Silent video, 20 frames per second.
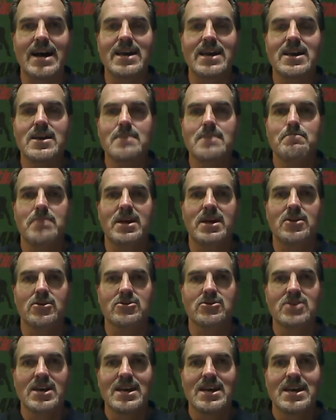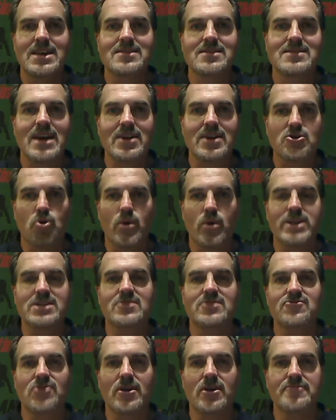because he's got quickness
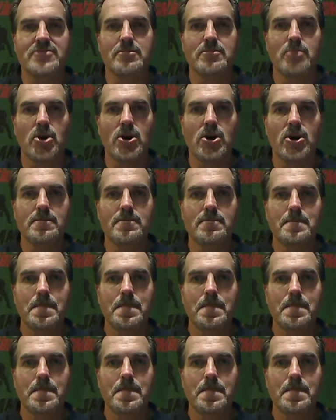off the ball.